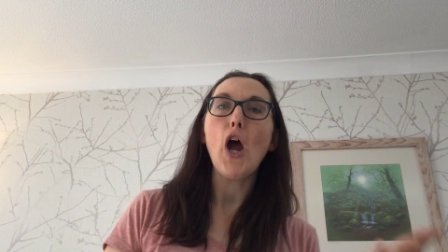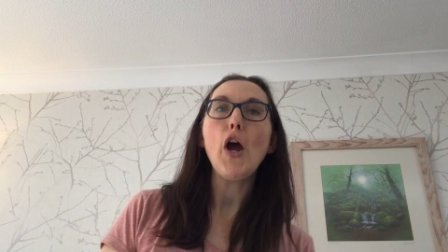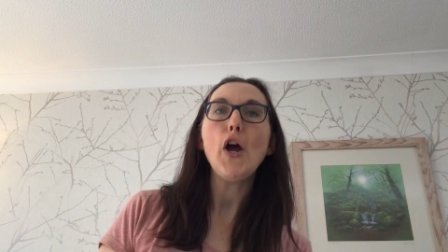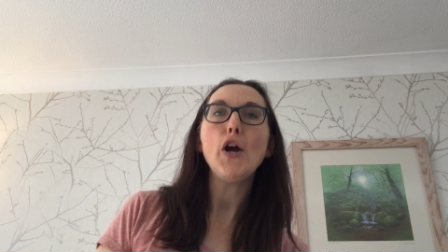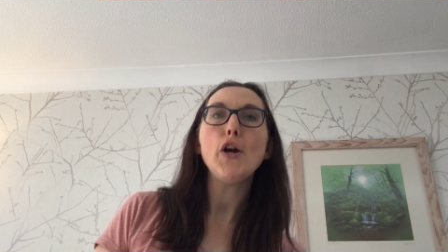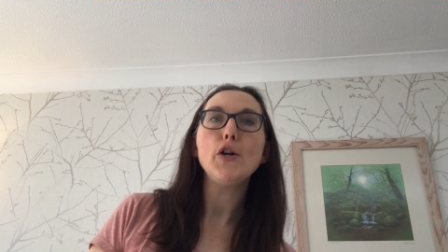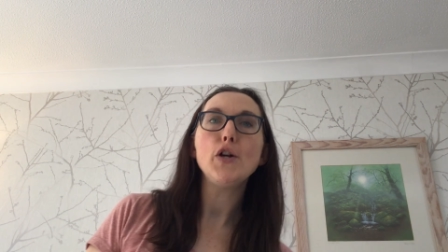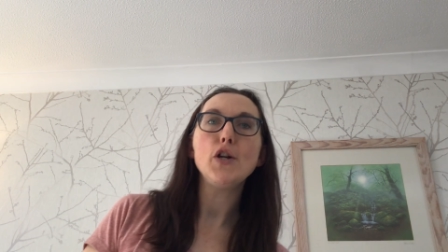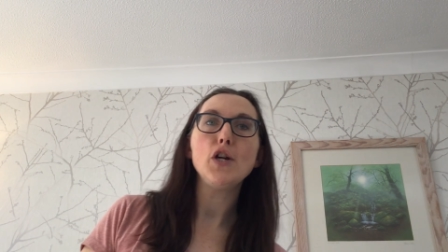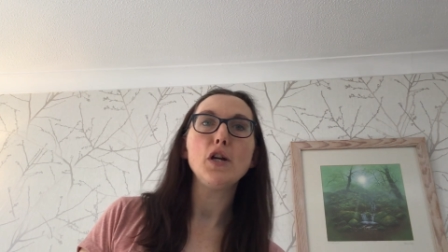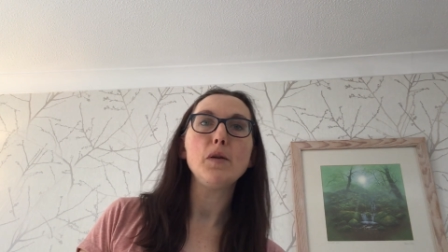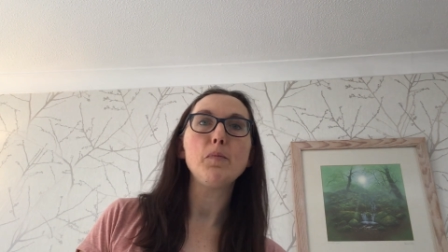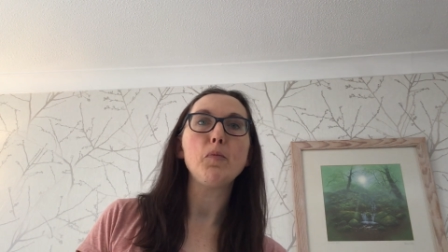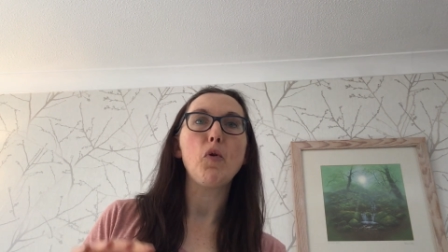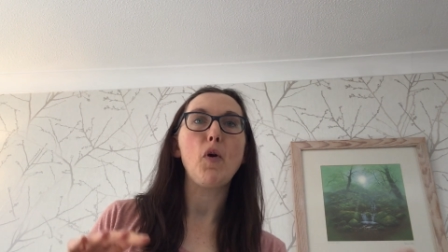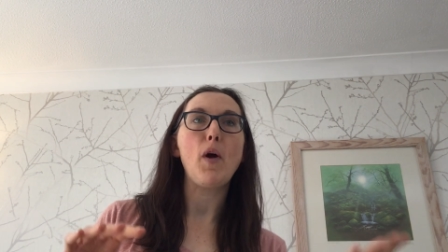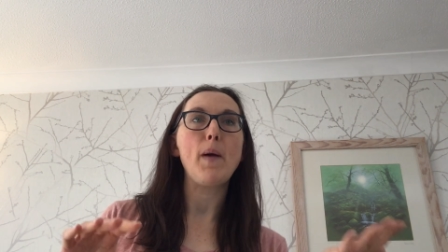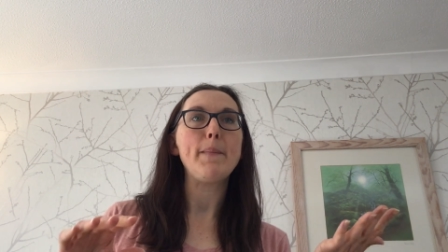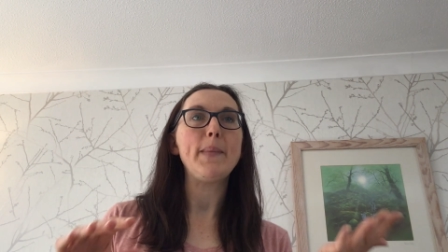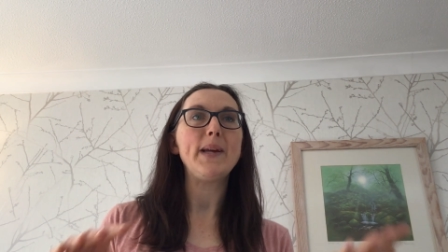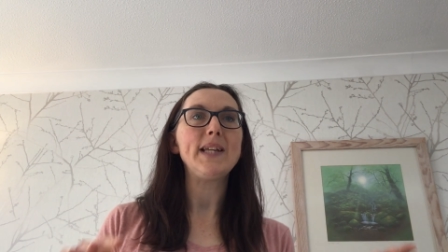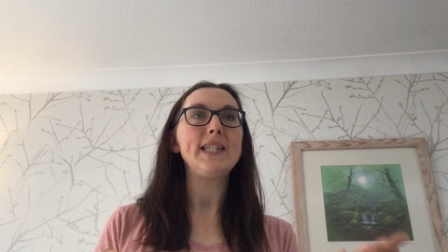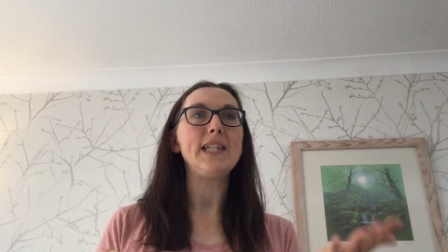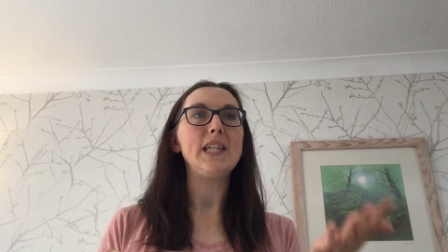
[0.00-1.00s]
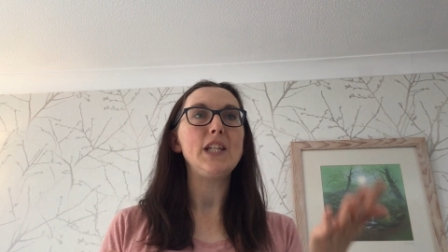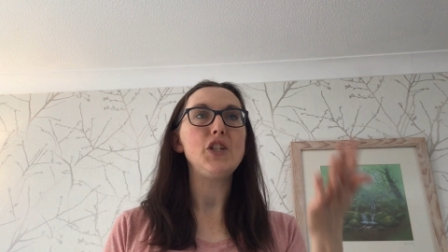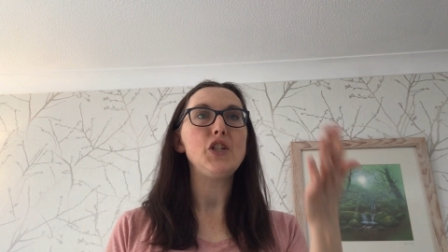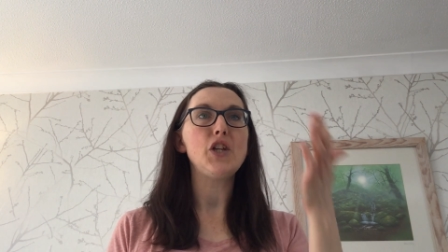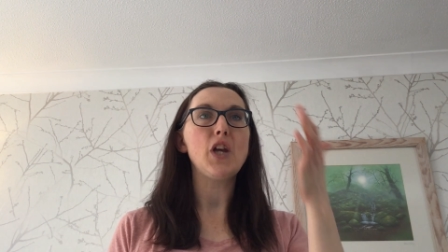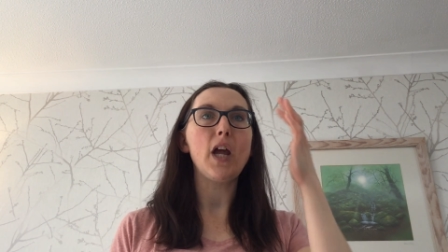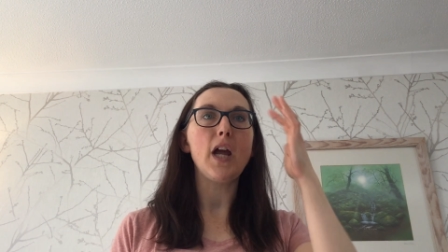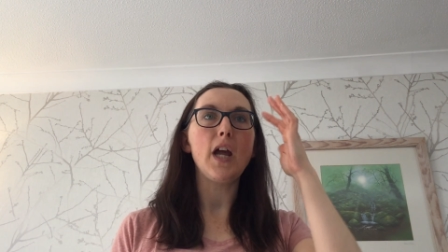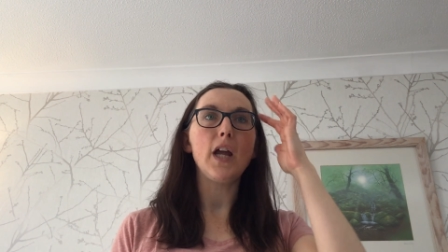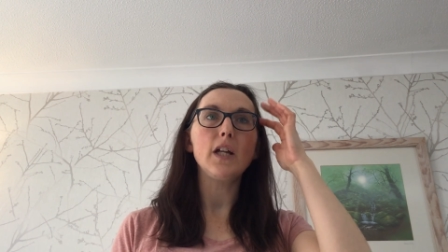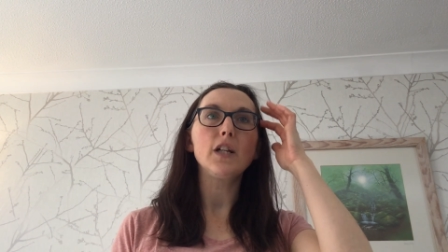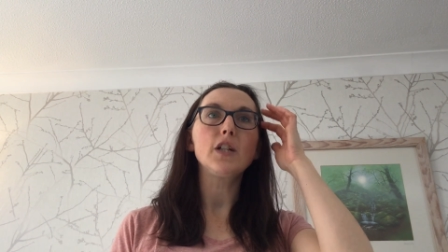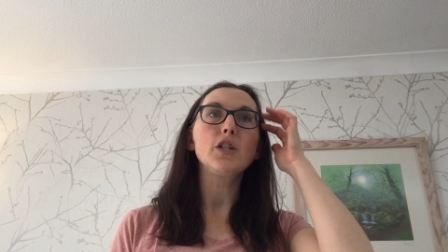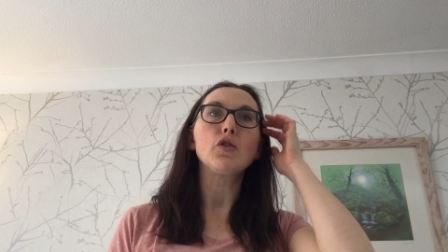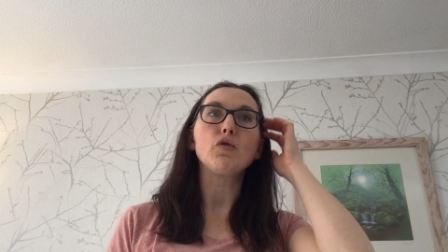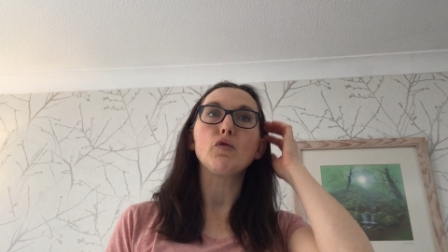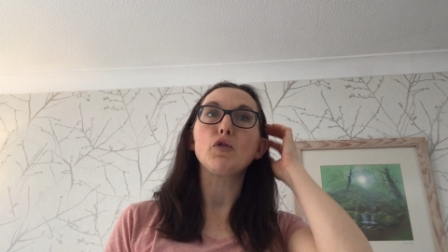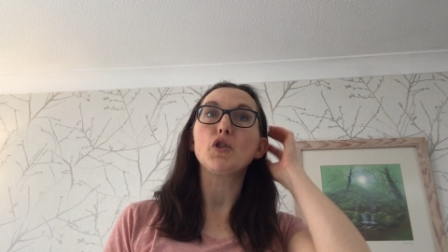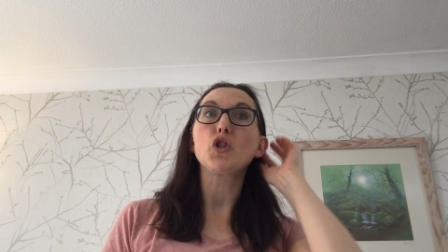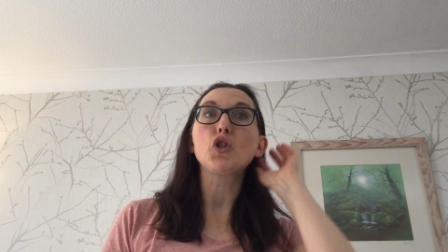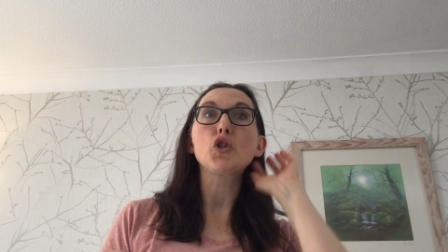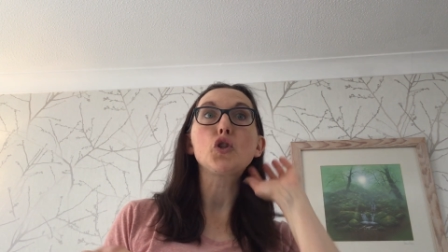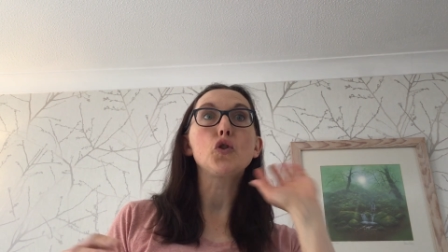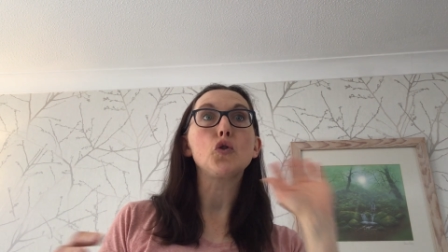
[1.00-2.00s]
home or at Messy Church or
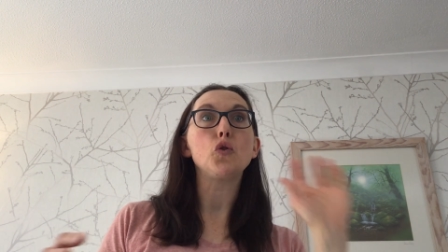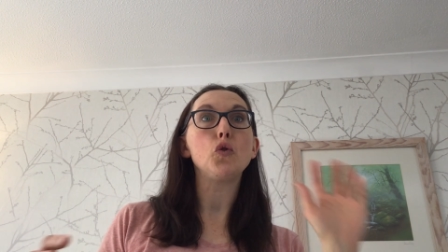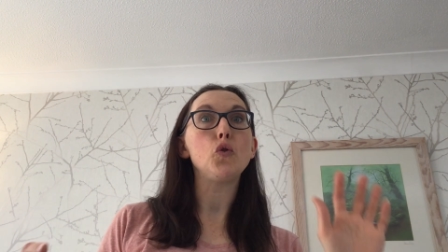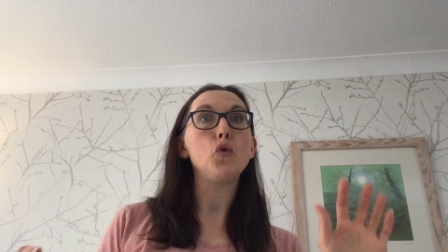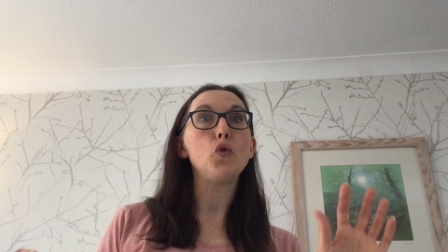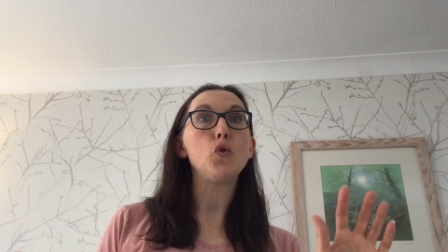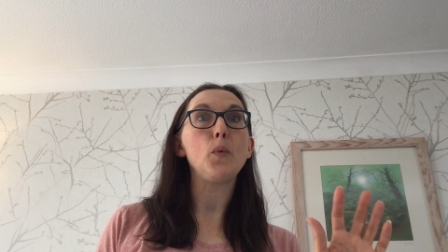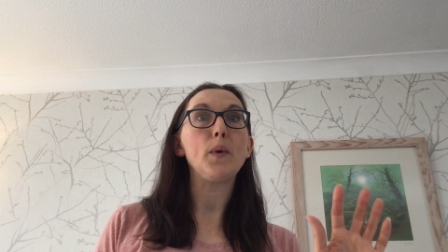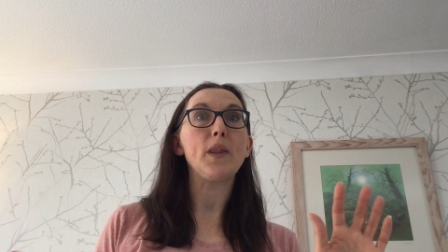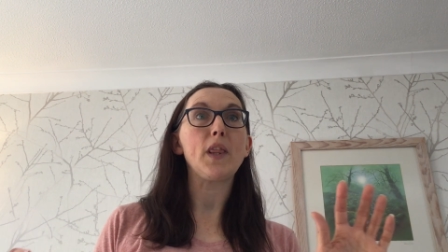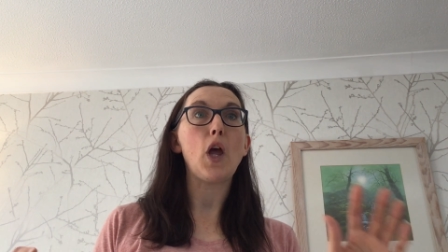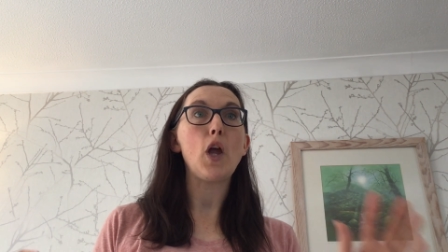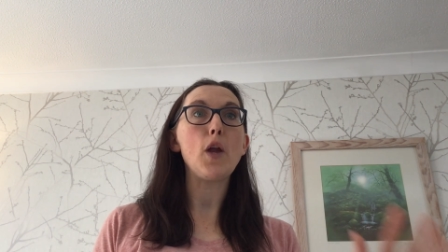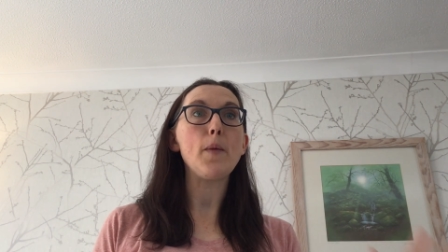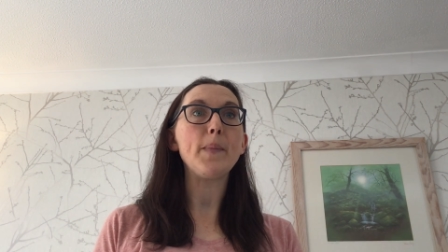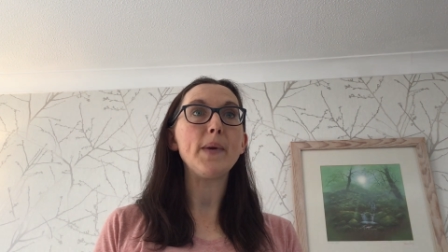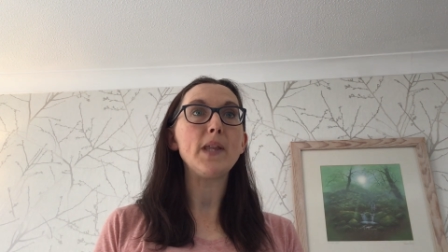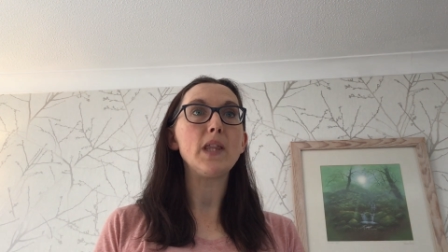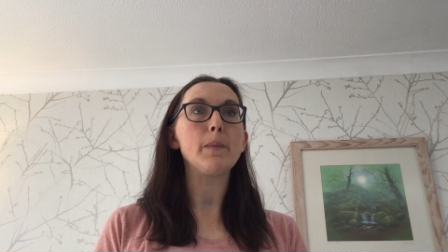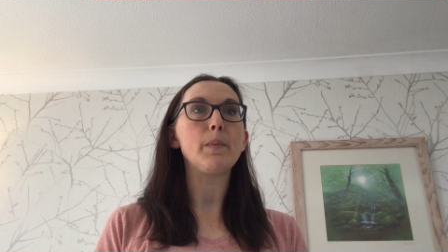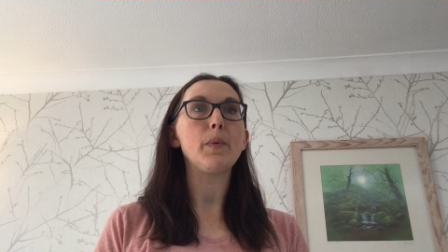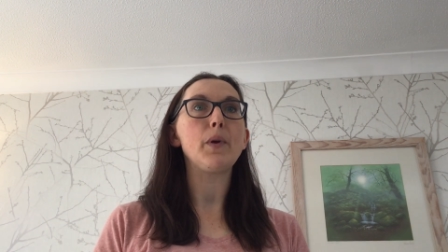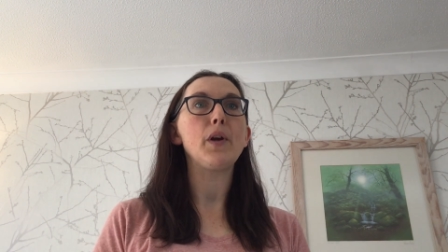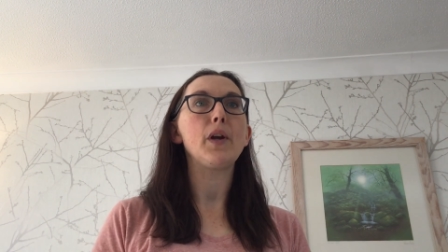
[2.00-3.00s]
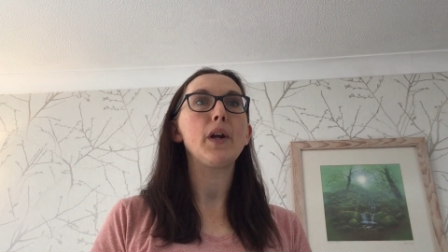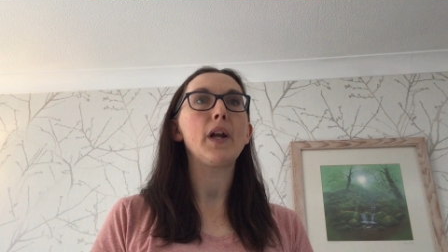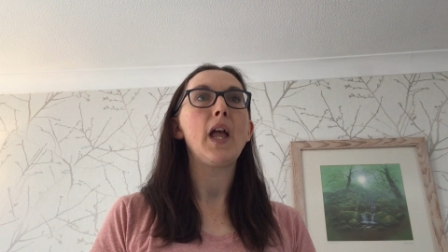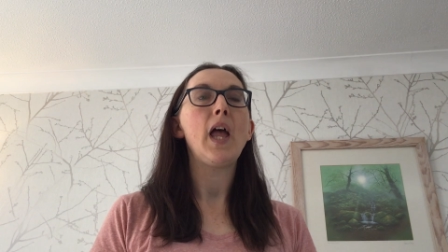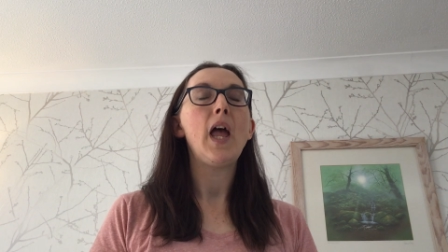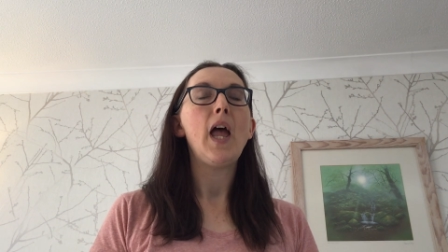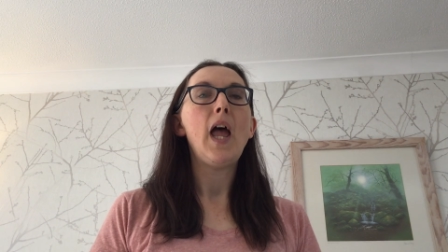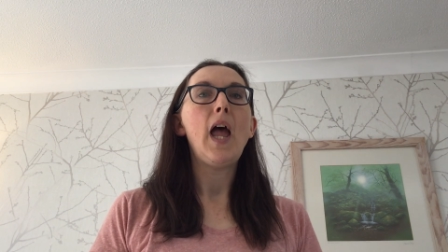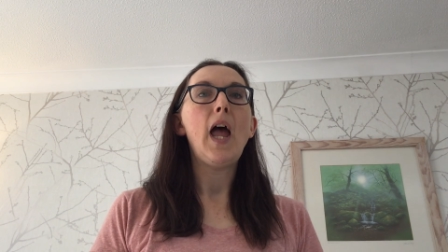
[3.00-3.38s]
at school with Open the Book,